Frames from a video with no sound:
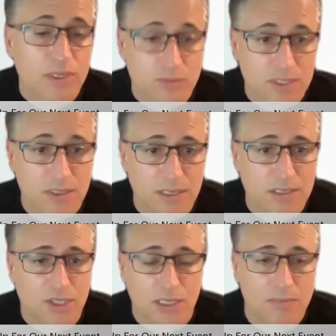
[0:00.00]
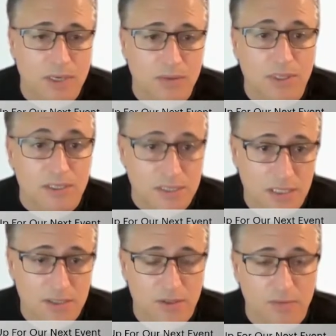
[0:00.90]
interested actually about the
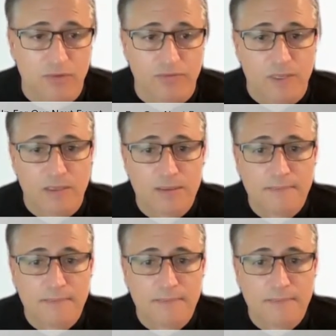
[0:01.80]
resiliency improvement.